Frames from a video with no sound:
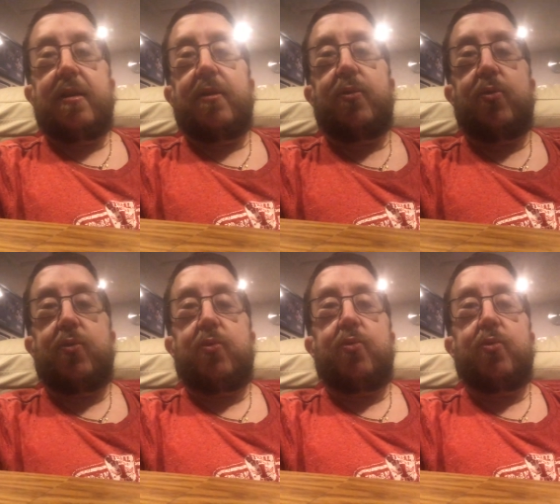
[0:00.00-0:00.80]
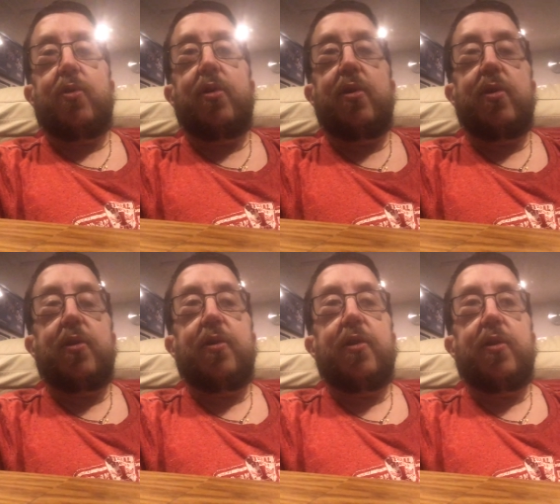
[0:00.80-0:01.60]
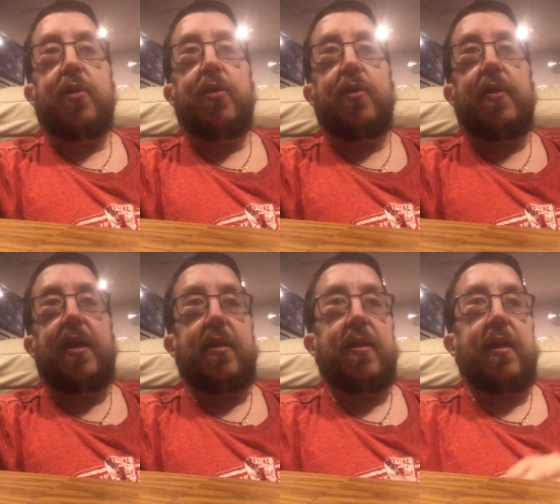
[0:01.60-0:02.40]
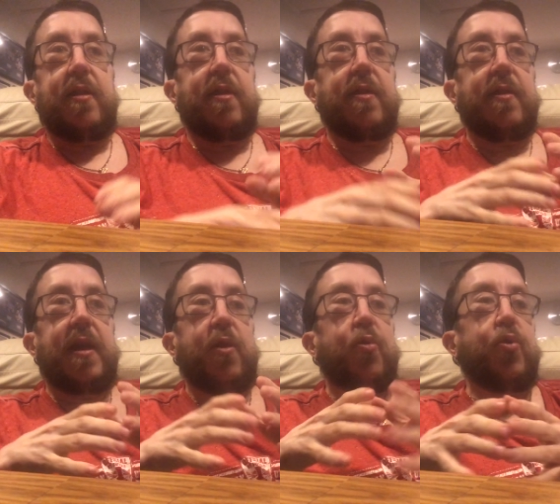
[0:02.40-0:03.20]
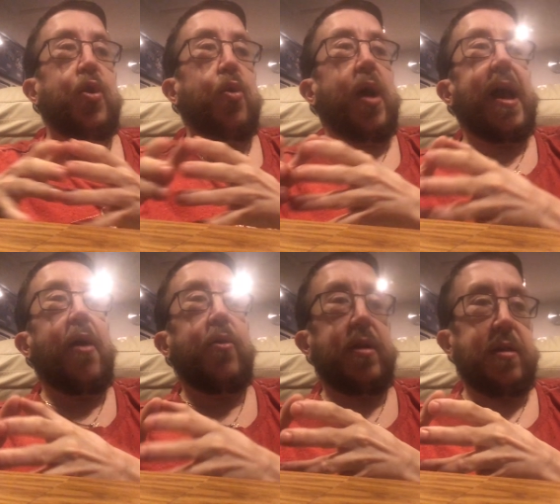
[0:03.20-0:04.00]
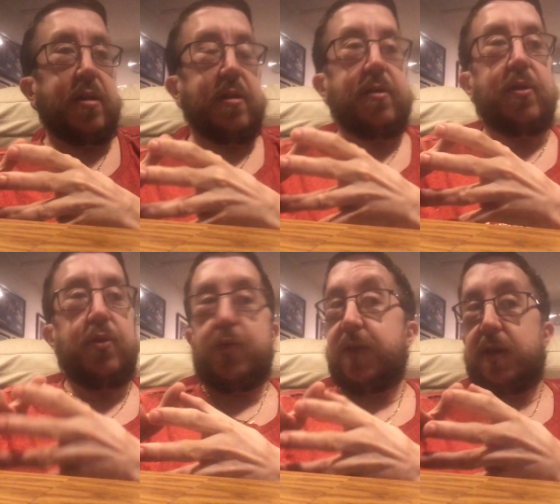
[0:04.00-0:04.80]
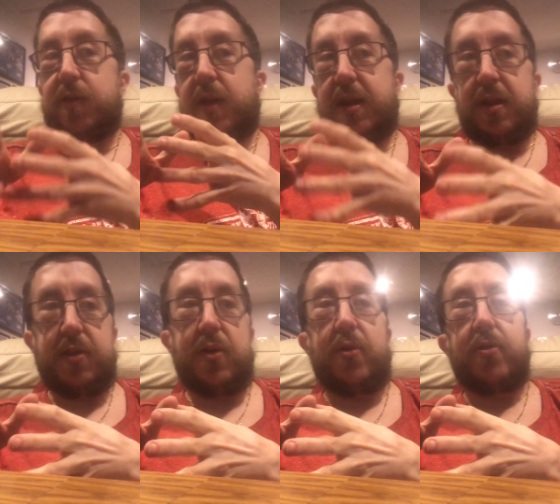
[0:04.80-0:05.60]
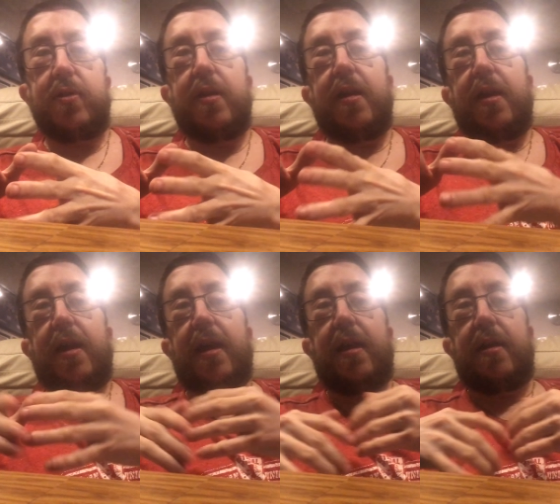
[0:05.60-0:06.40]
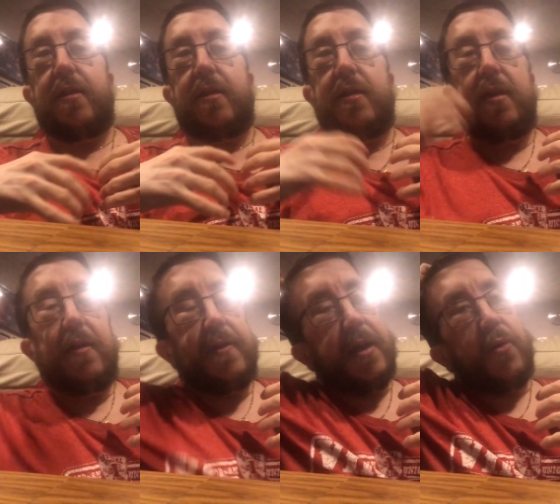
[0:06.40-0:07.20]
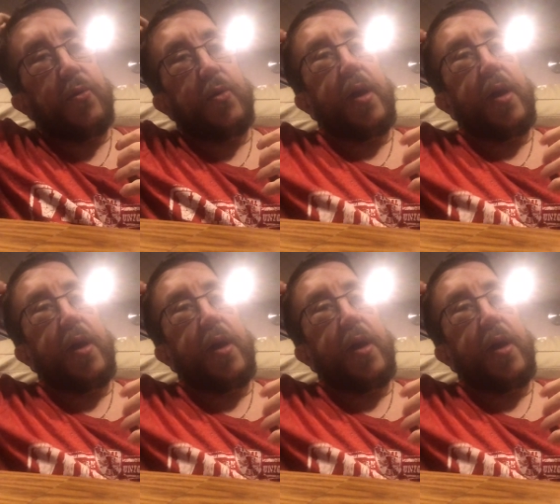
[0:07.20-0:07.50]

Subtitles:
who they don't know how to do things like an adult, and they don't know